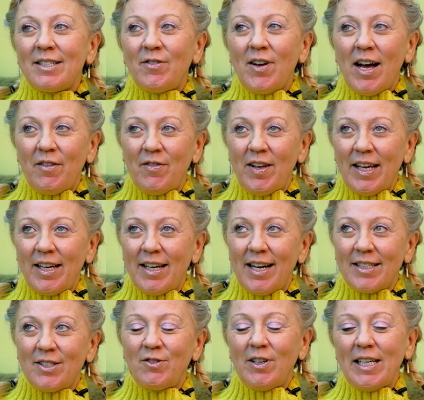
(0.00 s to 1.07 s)
of having
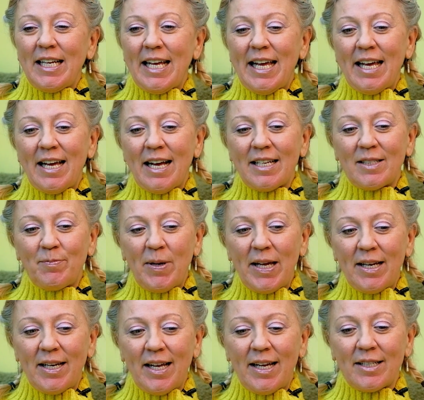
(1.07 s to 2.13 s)
Katerina here has
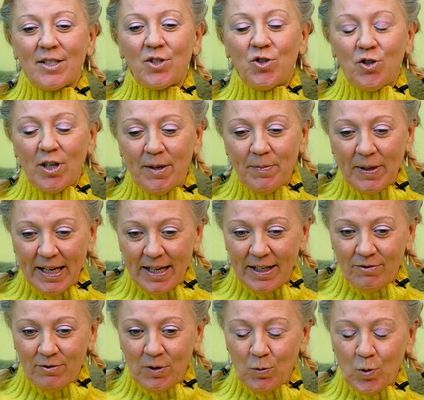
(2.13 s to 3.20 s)
been extremely
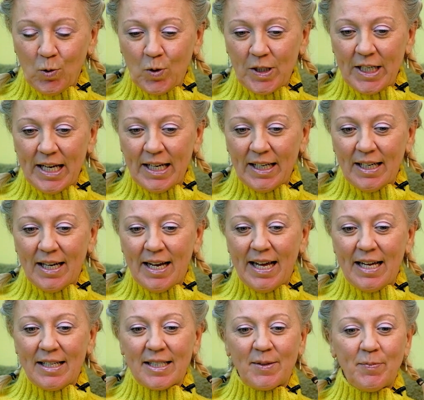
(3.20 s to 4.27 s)
rewarding.
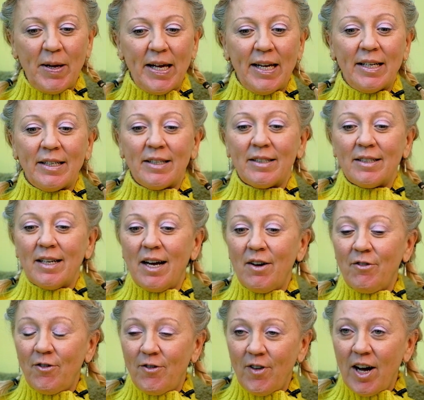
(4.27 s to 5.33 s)
It's been
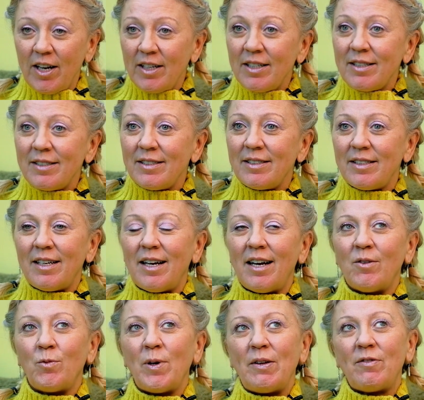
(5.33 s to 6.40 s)
fun.
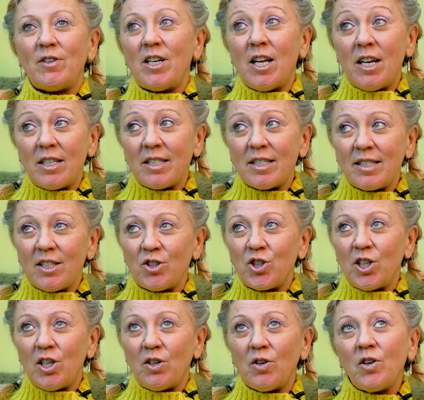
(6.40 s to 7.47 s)
We've learnt such
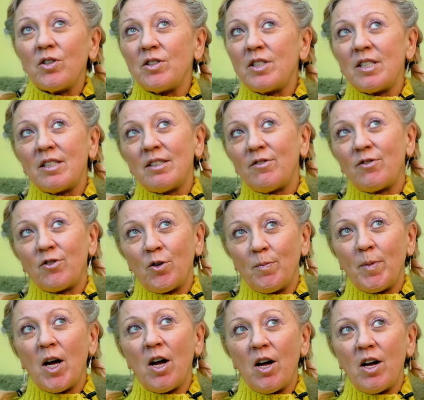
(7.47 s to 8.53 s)
a lot from
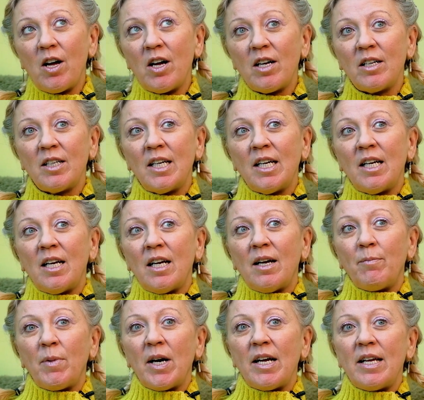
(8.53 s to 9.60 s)
her.
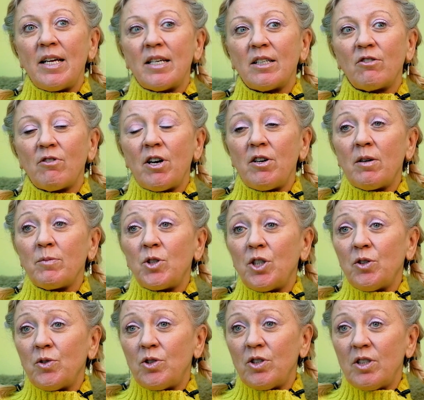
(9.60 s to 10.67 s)
My grown-up
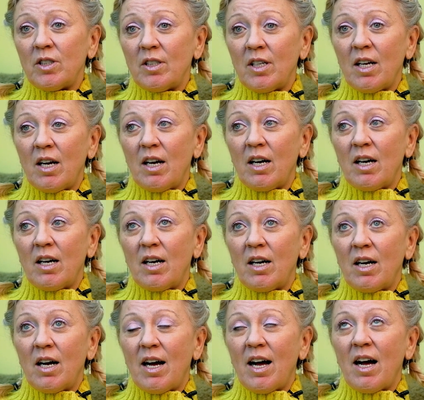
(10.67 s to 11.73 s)
children
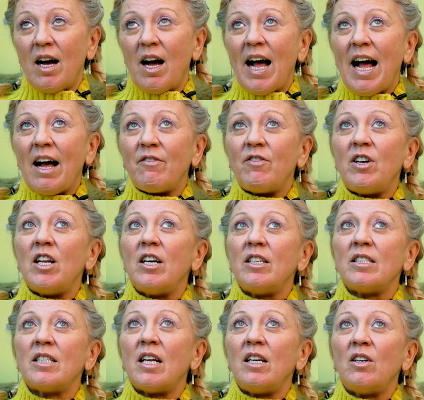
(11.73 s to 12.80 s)
have
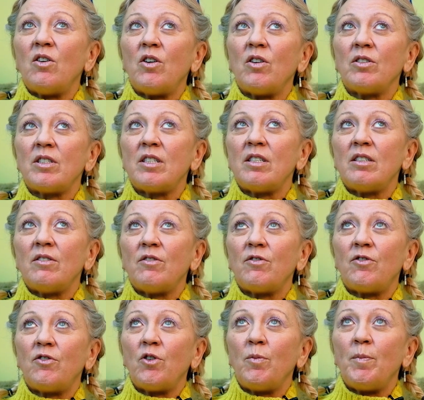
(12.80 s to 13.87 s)
learnt a lot
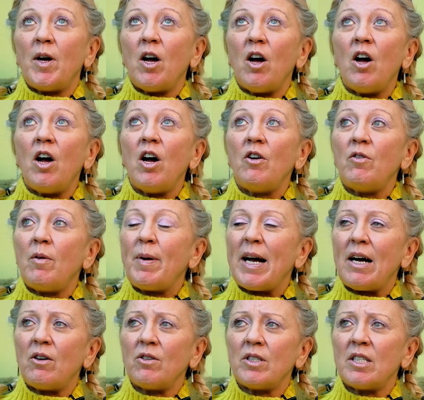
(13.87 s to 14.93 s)
from her
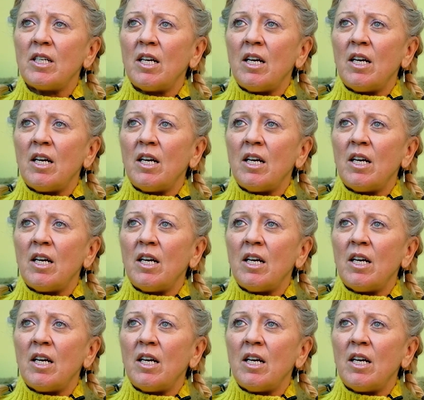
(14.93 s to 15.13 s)
about